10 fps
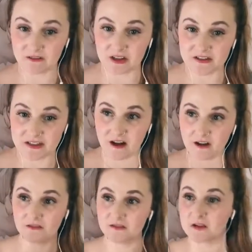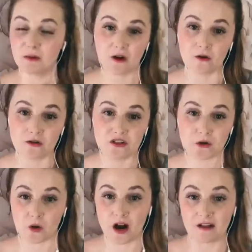of yourself to post
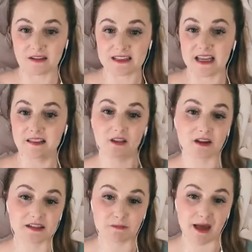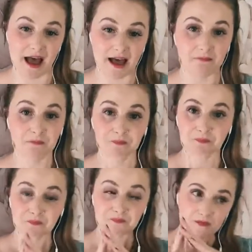or else it looked bad.
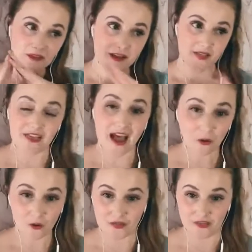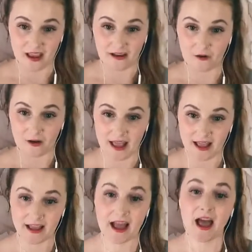That whole thing,
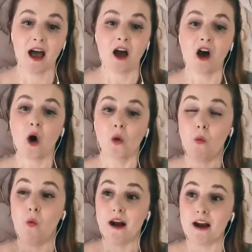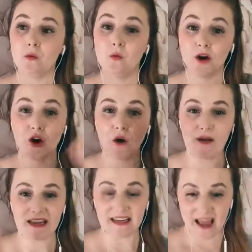okay? Where we're
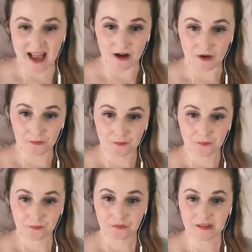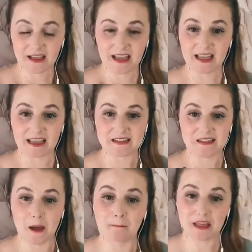going now
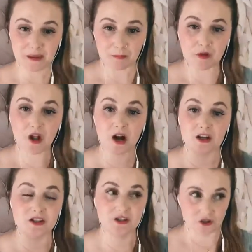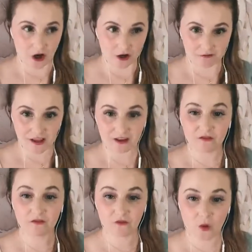is people are
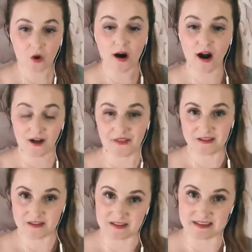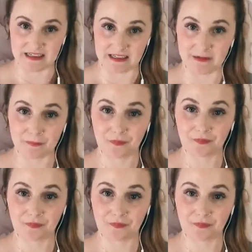starving for authenticity,